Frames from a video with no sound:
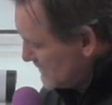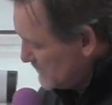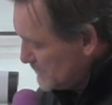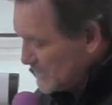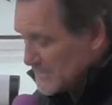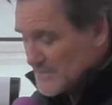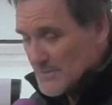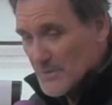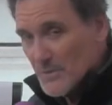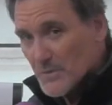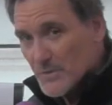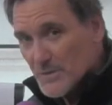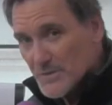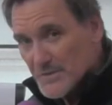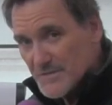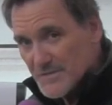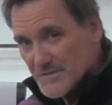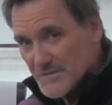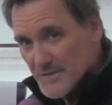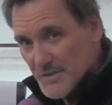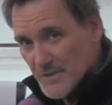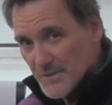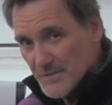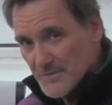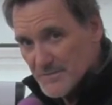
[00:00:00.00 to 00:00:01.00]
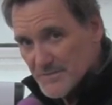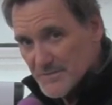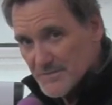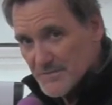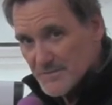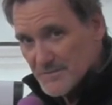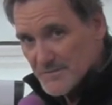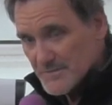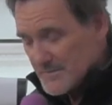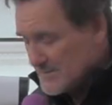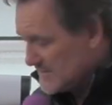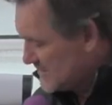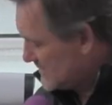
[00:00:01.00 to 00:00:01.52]
But the horse
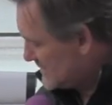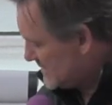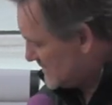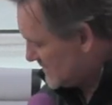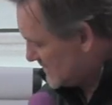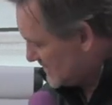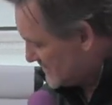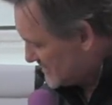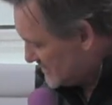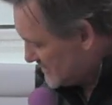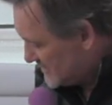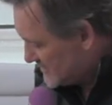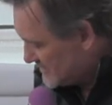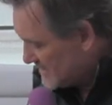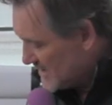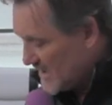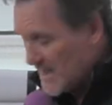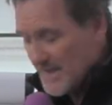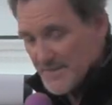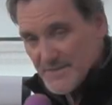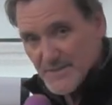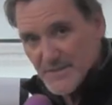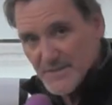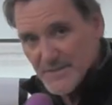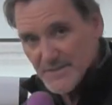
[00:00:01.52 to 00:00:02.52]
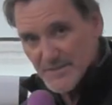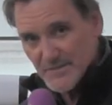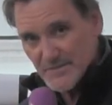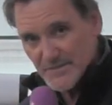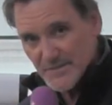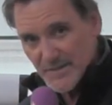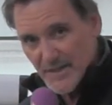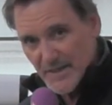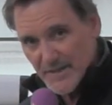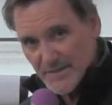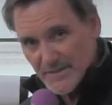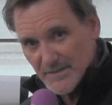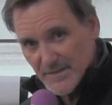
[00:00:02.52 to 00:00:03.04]
knows, this is not the
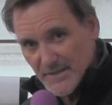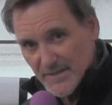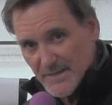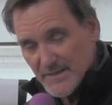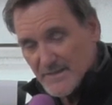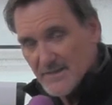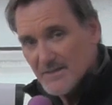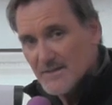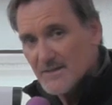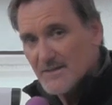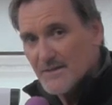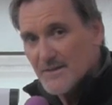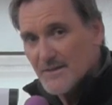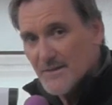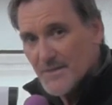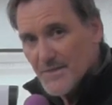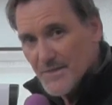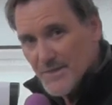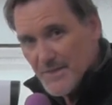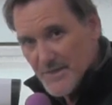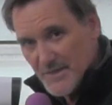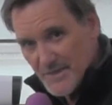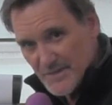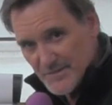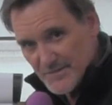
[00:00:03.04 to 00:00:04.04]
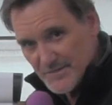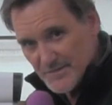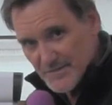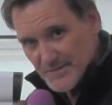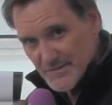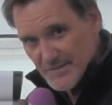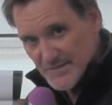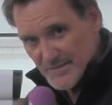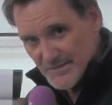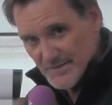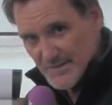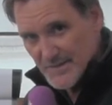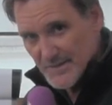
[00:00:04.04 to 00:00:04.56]
inside leg. This
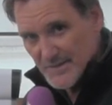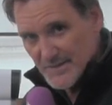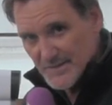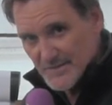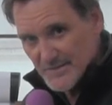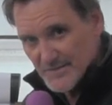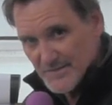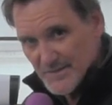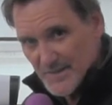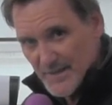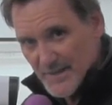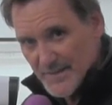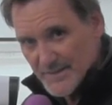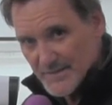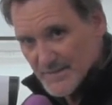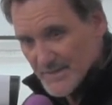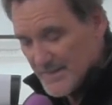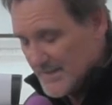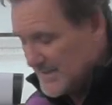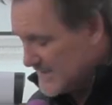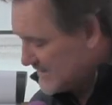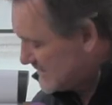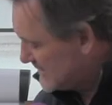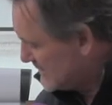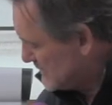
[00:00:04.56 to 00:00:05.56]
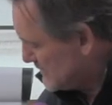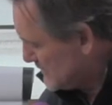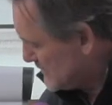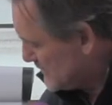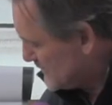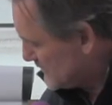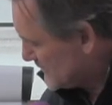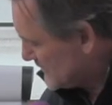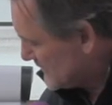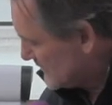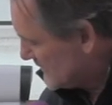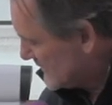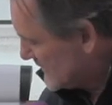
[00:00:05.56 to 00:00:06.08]
is the inside leg.
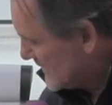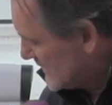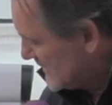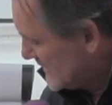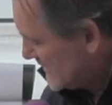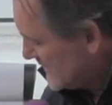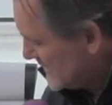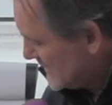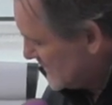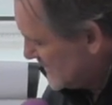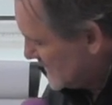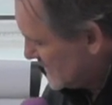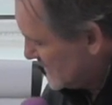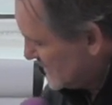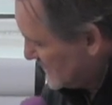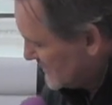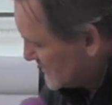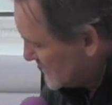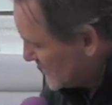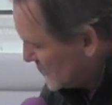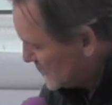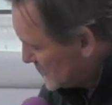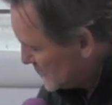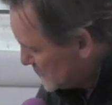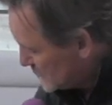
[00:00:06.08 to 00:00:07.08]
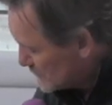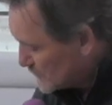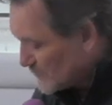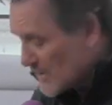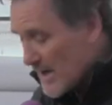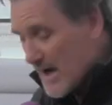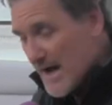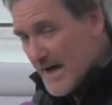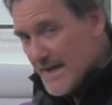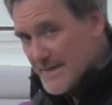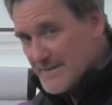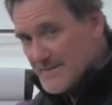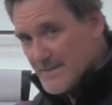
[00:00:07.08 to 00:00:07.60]
So to
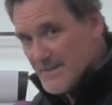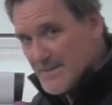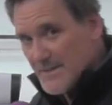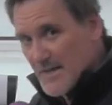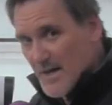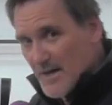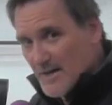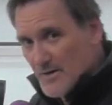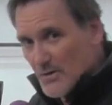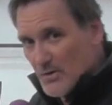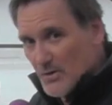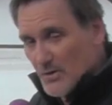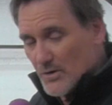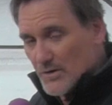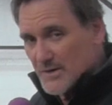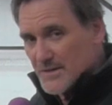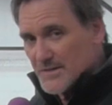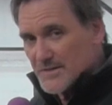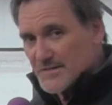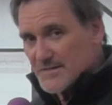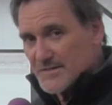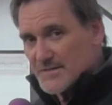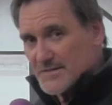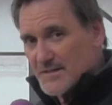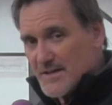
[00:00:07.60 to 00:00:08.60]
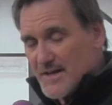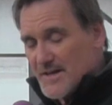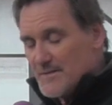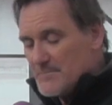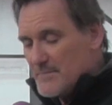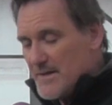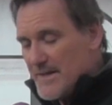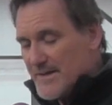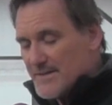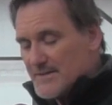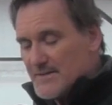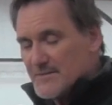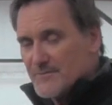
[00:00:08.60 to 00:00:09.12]
ride the young horse and
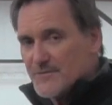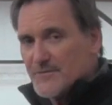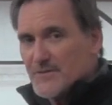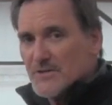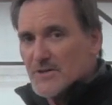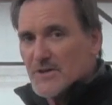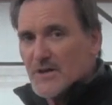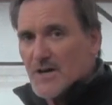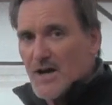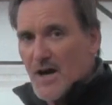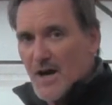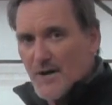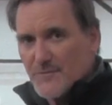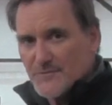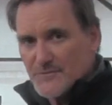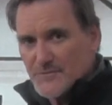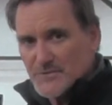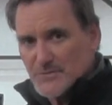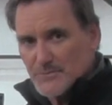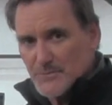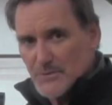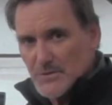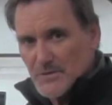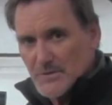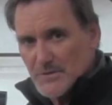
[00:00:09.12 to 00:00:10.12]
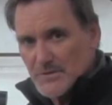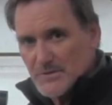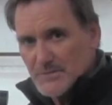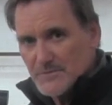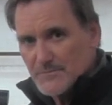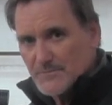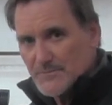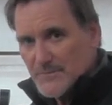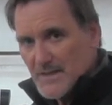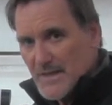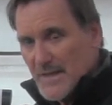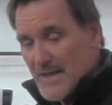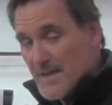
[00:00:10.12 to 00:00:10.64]
make them feel comfortable
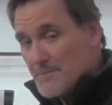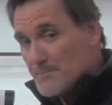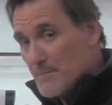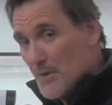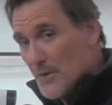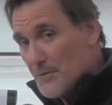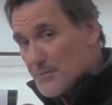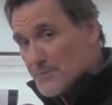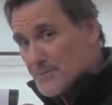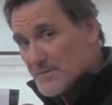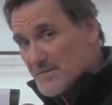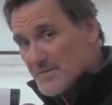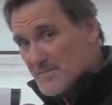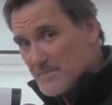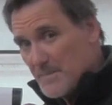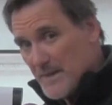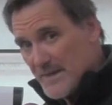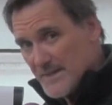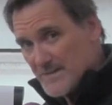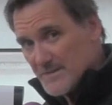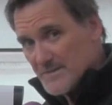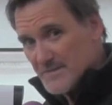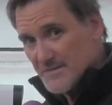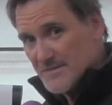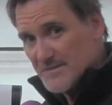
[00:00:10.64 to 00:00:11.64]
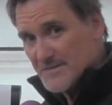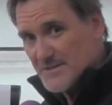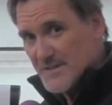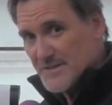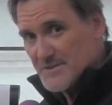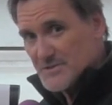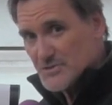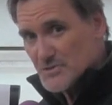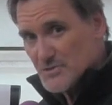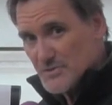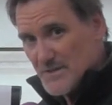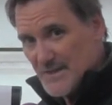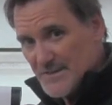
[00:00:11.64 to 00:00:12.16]
and both respect us
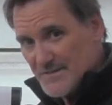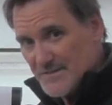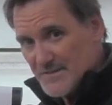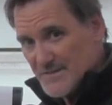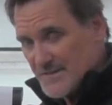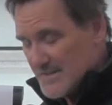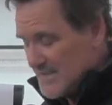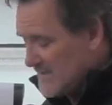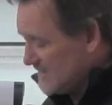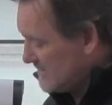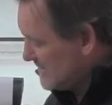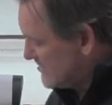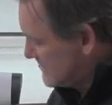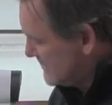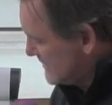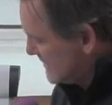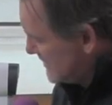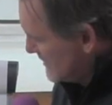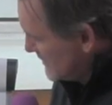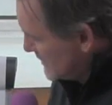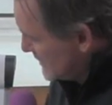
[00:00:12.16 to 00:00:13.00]
and trust us,